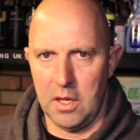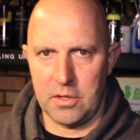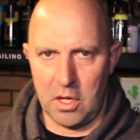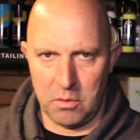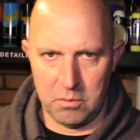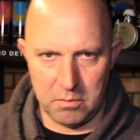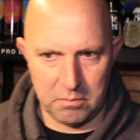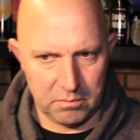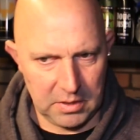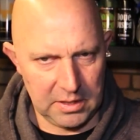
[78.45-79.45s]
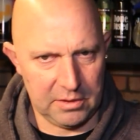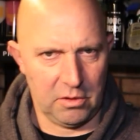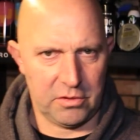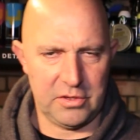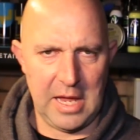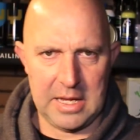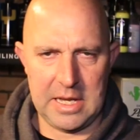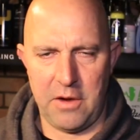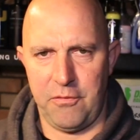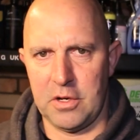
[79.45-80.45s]
So, did this lot stand
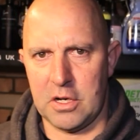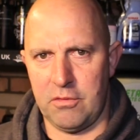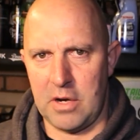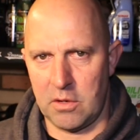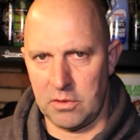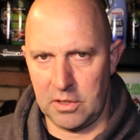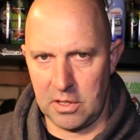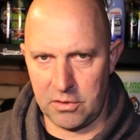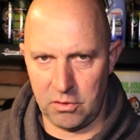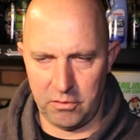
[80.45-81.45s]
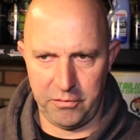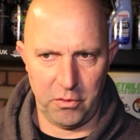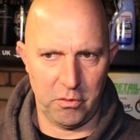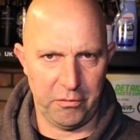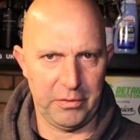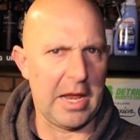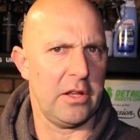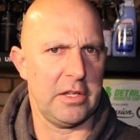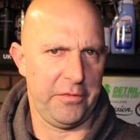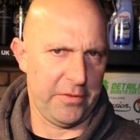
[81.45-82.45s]
out from the crowd, or did it sort of fall flat
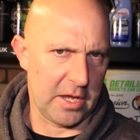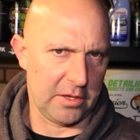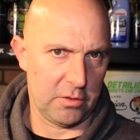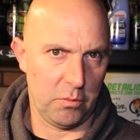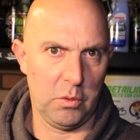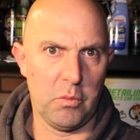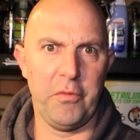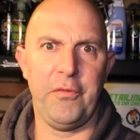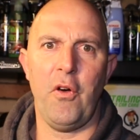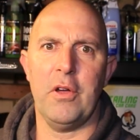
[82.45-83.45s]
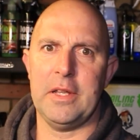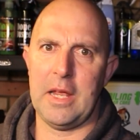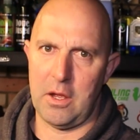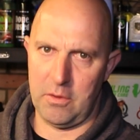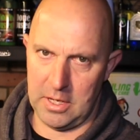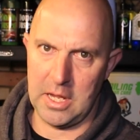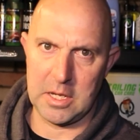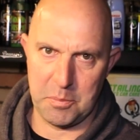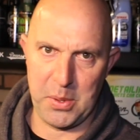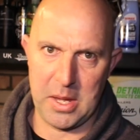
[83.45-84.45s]
on their face? We will find out in
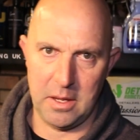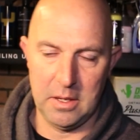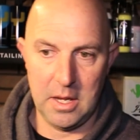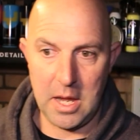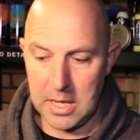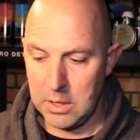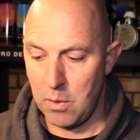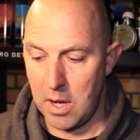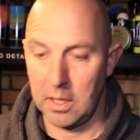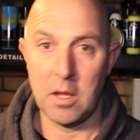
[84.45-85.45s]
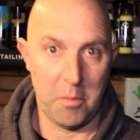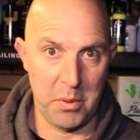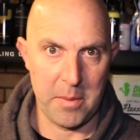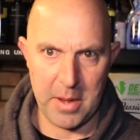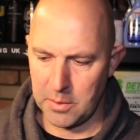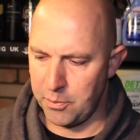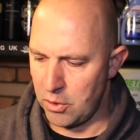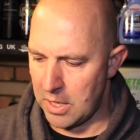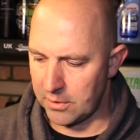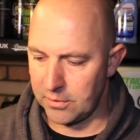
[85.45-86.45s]
a bit. Anyway, a bit about the
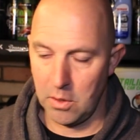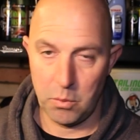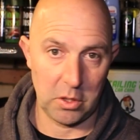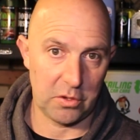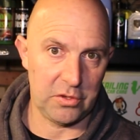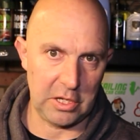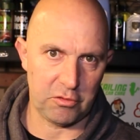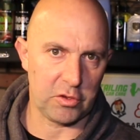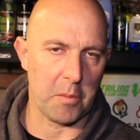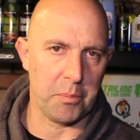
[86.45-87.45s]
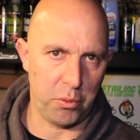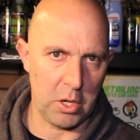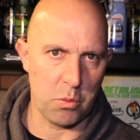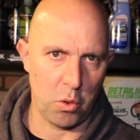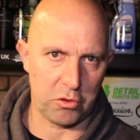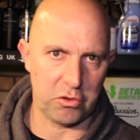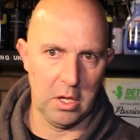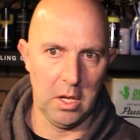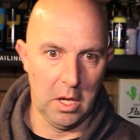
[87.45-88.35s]
products. We've got a citrus pre-wash